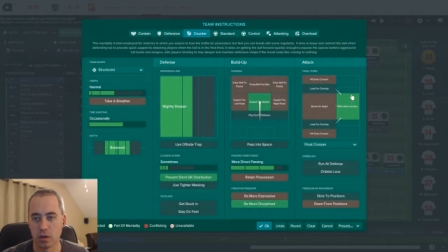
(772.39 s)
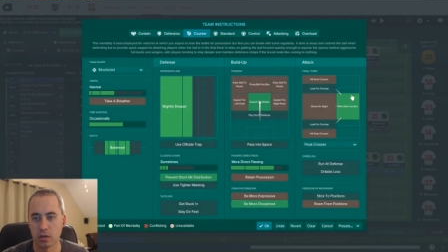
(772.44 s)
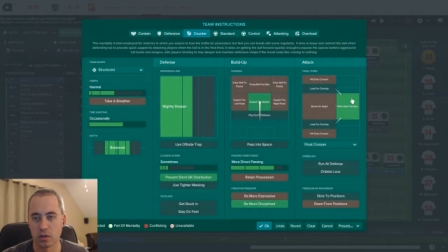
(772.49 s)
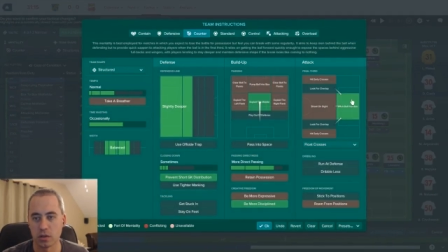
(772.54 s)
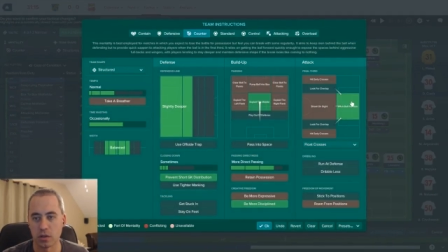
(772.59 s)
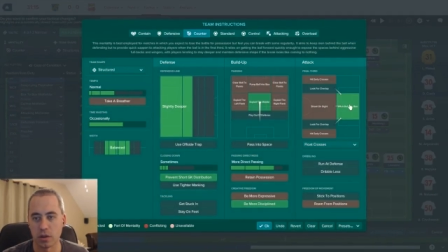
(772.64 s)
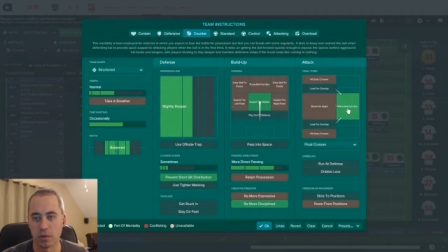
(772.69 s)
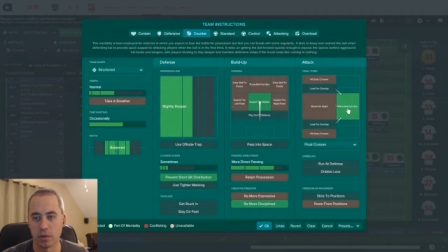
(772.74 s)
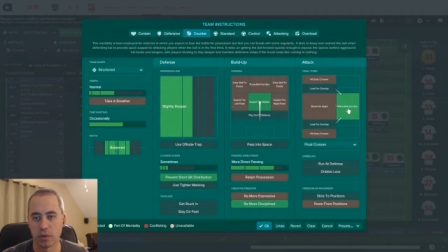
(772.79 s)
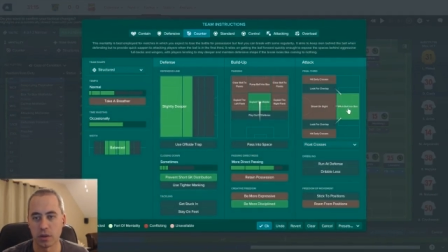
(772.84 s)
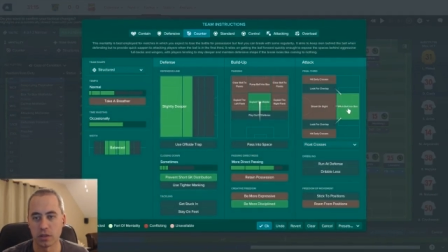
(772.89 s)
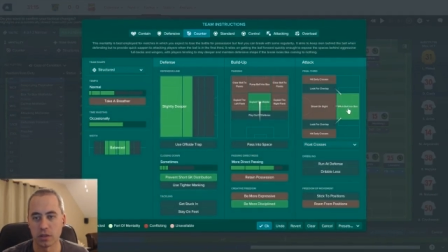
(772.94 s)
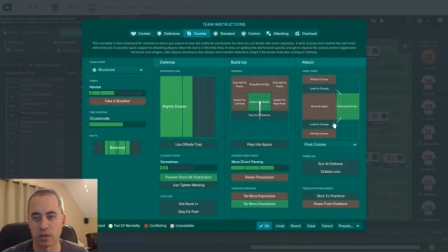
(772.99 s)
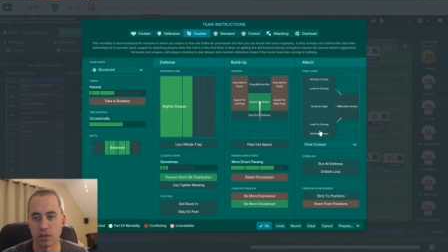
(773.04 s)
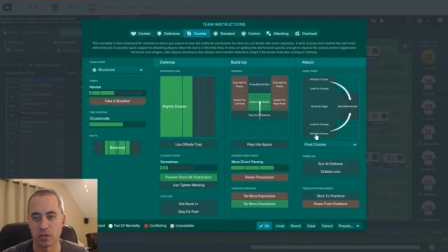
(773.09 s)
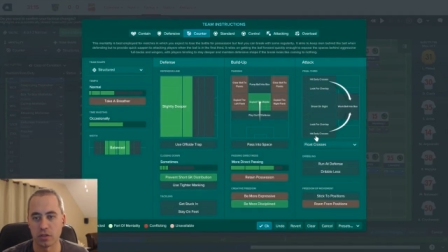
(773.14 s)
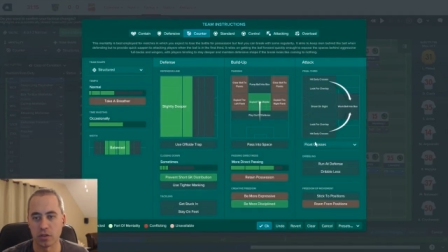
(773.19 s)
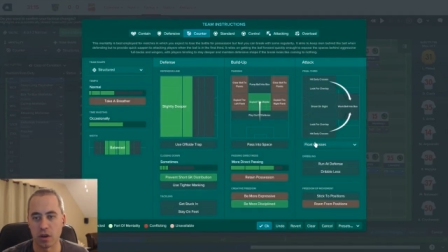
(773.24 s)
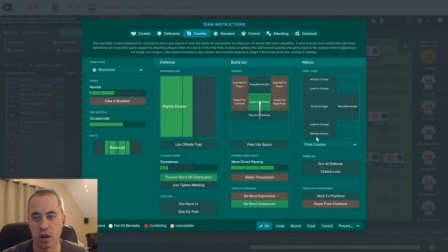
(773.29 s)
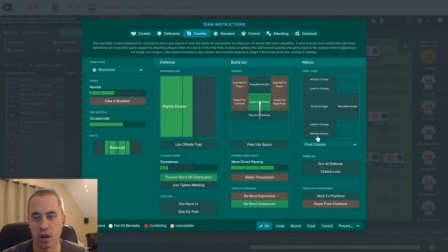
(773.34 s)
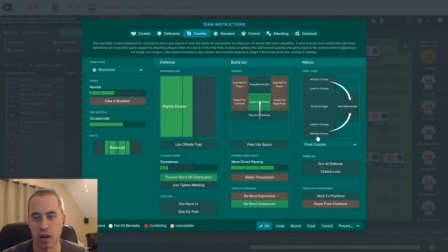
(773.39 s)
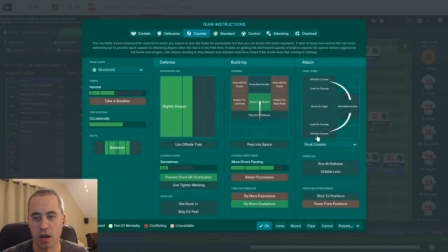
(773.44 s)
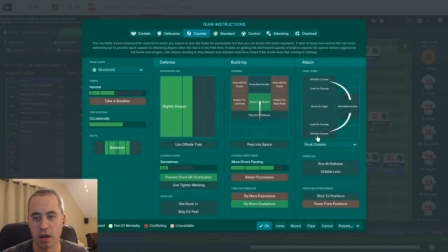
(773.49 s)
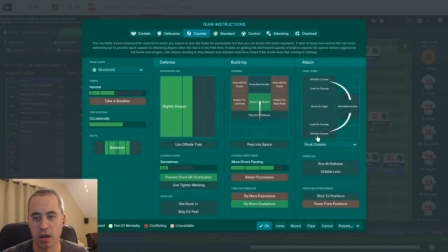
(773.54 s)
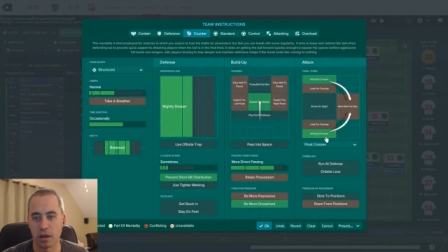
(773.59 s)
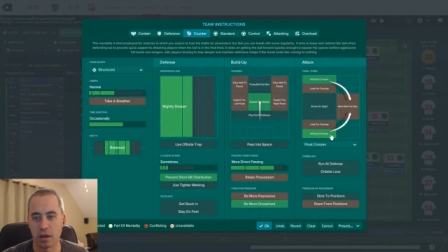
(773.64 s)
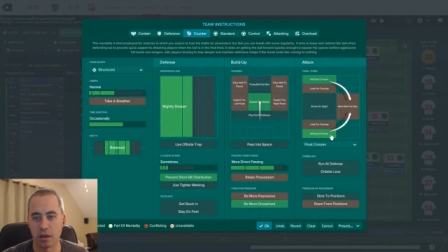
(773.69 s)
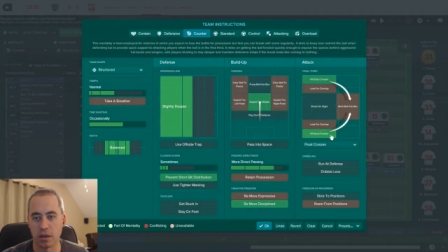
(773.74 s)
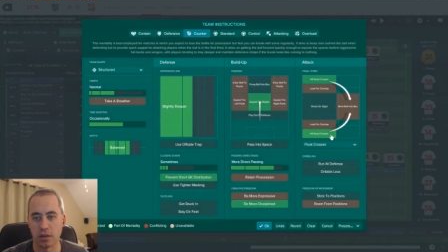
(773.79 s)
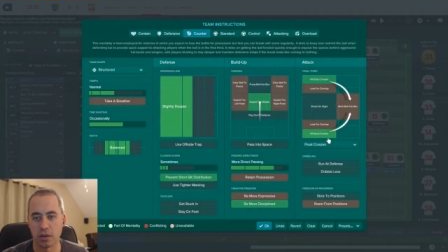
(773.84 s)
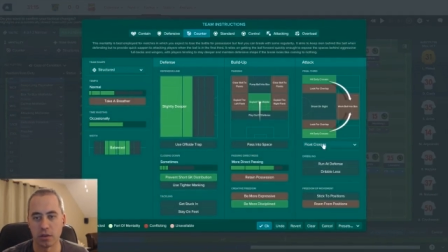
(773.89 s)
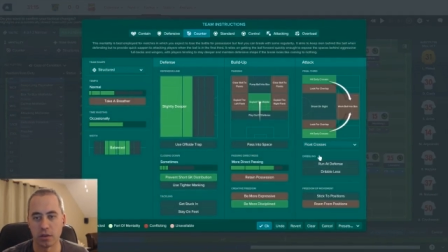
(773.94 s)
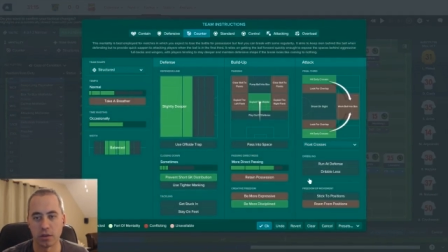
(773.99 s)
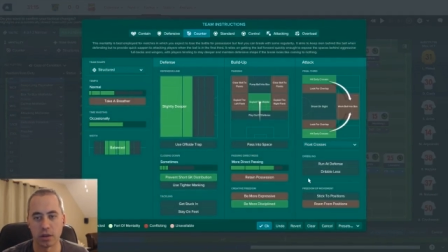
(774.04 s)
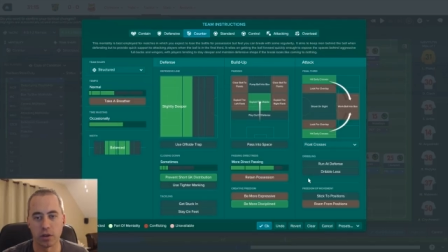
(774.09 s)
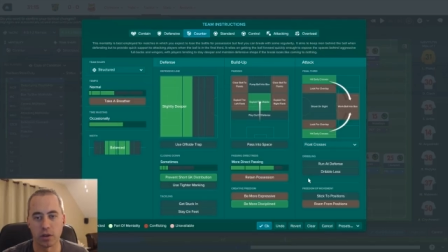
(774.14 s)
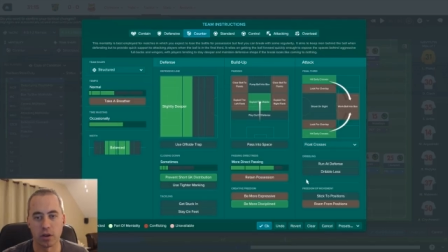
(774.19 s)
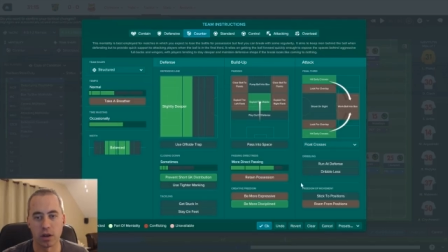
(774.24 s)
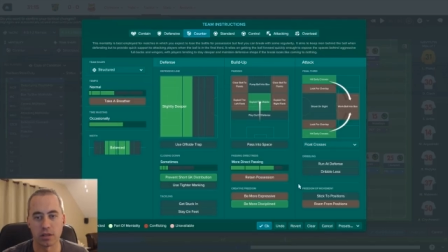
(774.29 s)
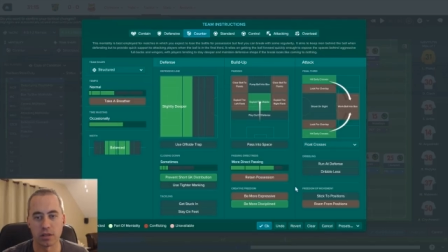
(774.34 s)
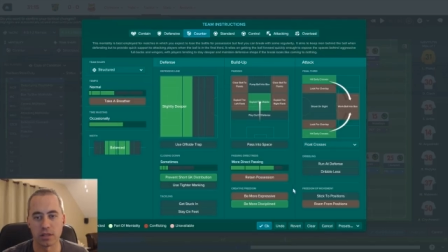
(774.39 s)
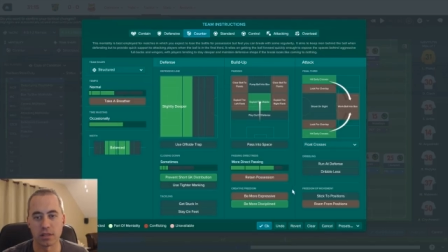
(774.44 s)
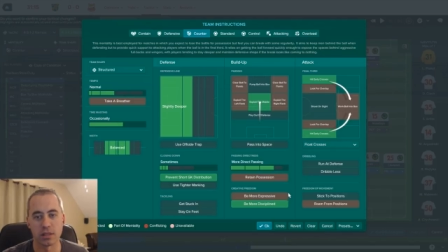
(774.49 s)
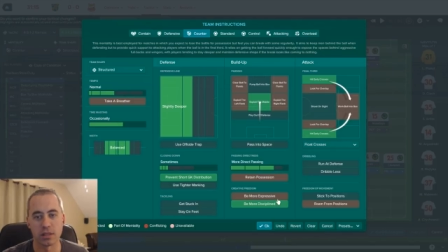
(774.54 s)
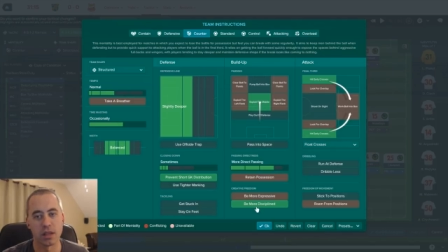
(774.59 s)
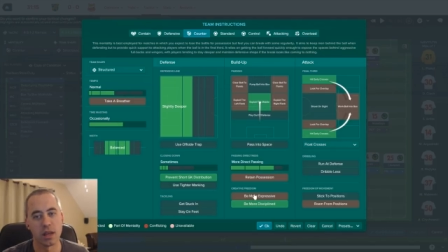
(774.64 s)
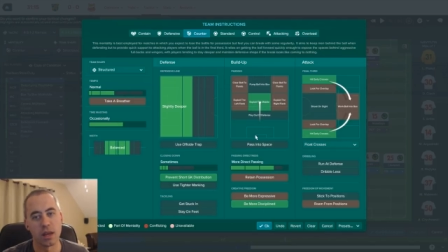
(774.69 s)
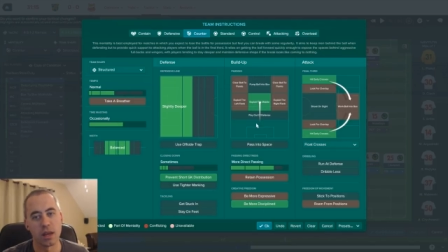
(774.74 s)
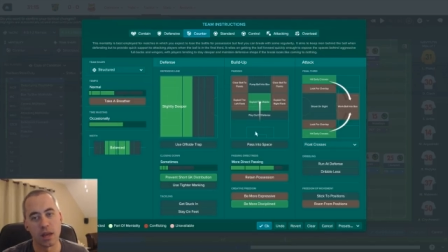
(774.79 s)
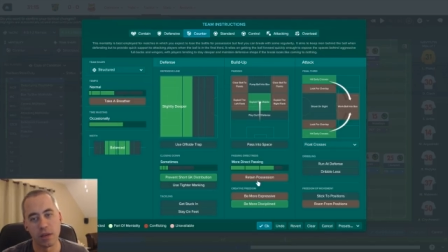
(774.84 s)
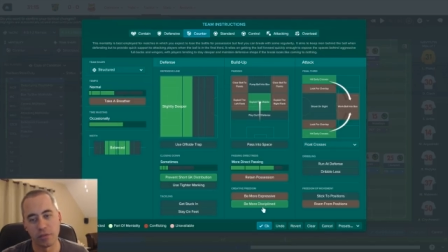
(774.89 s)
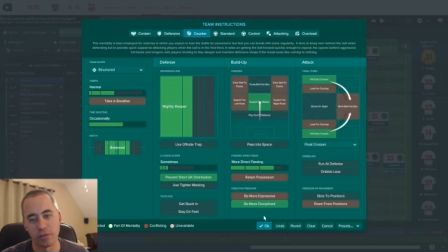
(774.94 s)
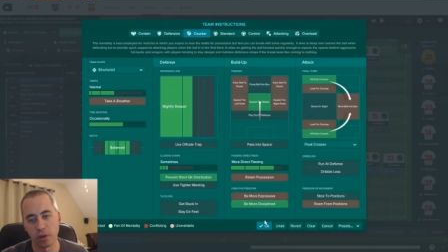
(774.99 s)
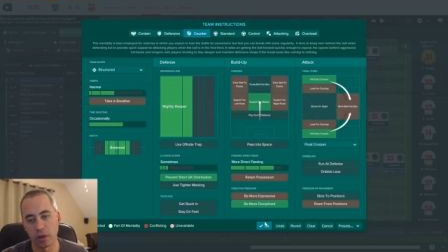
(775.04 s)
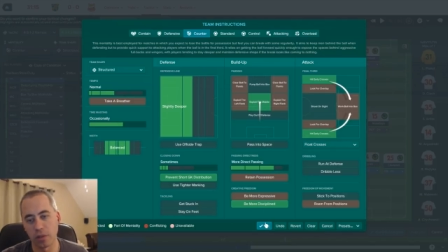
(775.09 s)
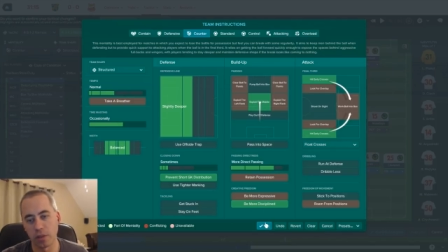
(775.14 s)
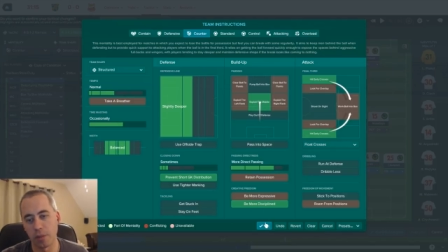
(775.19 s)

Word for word: So they want us to try hitting the early crosses. If you're on the